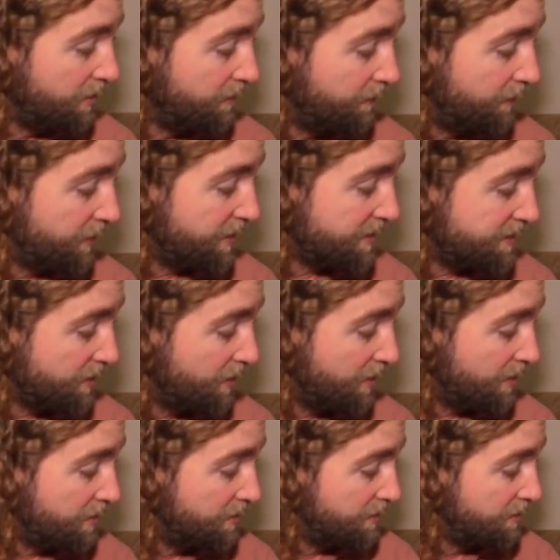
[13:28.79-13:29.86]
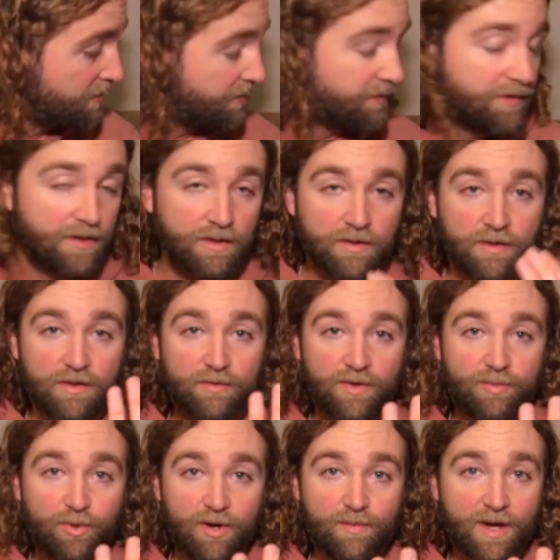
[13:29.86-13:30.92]
for the sole, the
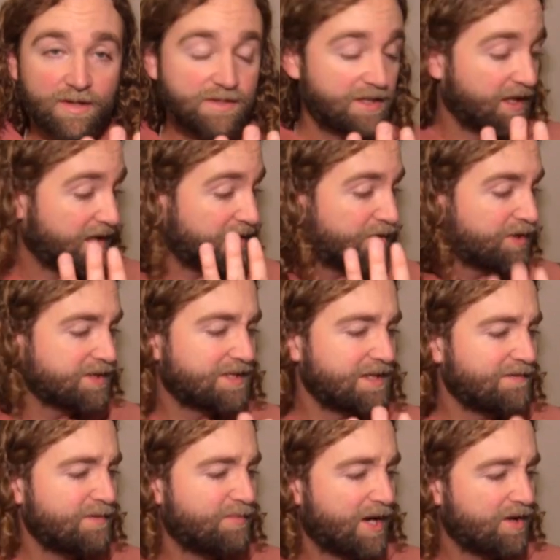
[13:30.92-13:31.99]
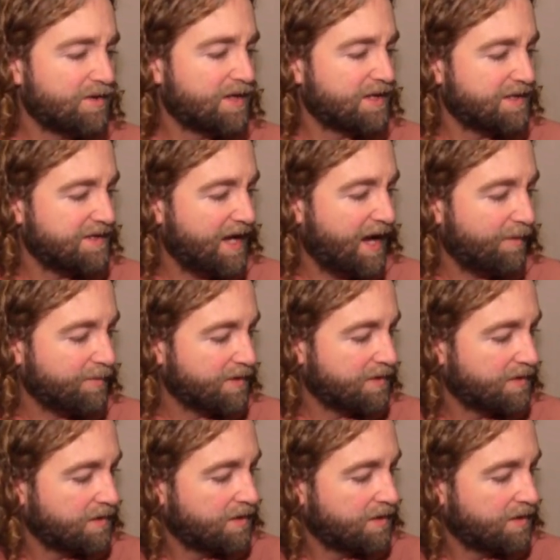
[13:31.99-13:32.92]
3-point mounting. It looks even better than Adapt.